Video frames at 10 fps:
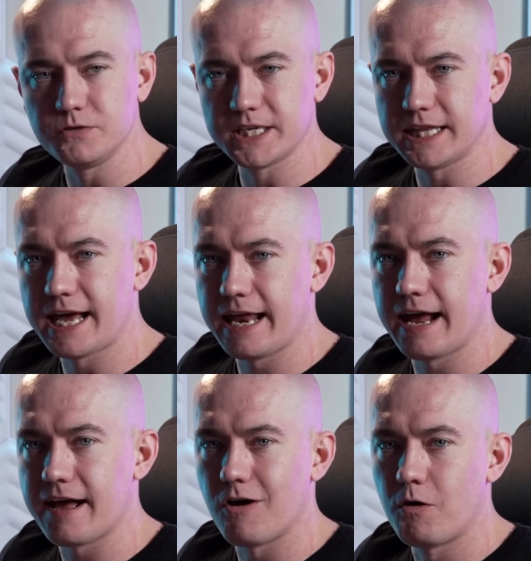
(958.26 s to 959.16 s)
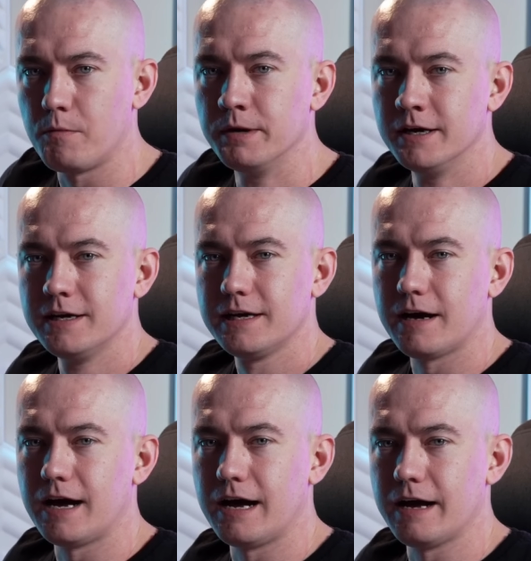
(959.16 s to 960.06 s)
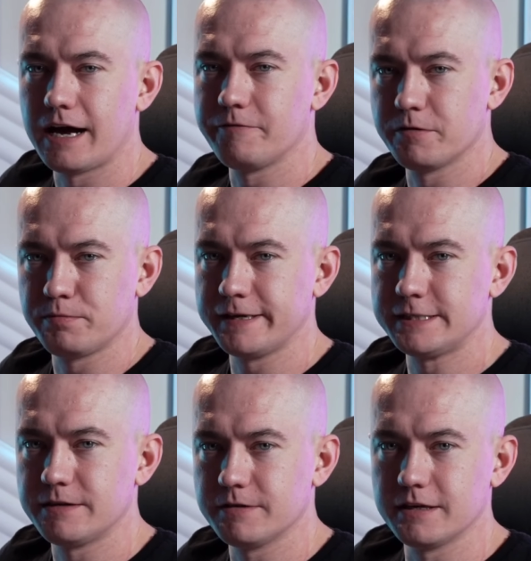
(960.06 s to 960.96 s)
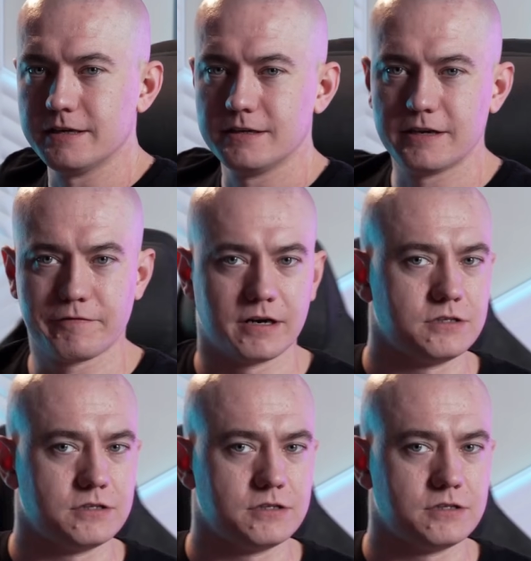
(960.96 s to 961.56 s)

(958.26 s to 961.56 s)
using that at home. Uh, I replaced it with a different